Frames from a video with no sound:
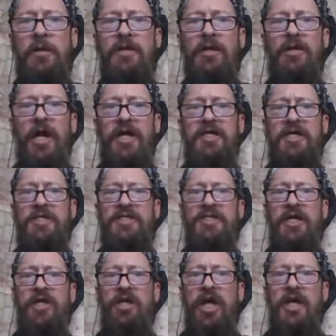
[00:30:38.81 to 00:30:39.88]
The light is
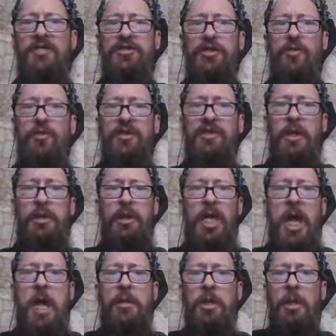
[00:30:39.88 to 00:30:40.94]
the cleanser with the
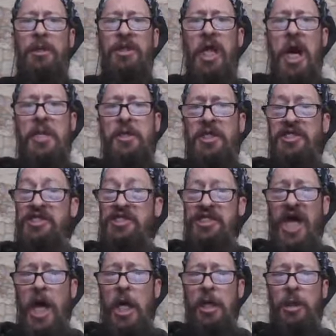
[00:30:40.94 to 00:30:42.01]
flavor of life
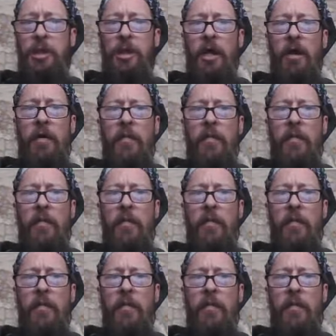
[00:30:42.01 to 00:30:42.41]
itself.